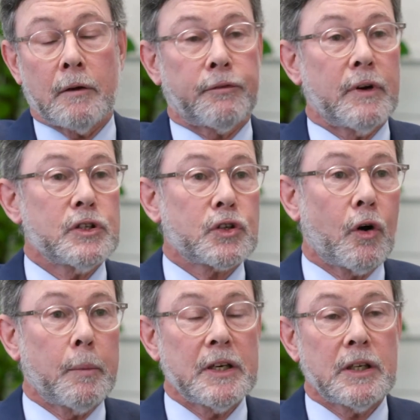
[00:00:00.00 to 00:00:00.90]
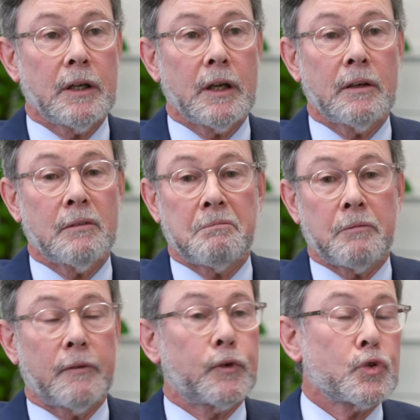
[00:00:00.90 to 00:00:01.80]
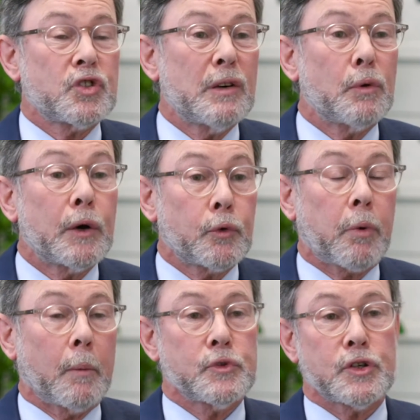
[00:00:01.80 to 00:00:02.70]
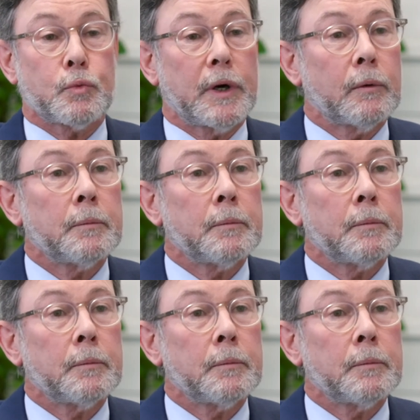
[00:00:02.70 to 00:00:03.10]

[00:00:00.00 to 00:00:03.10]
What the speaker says: friends commenting, and of course general health problems as well.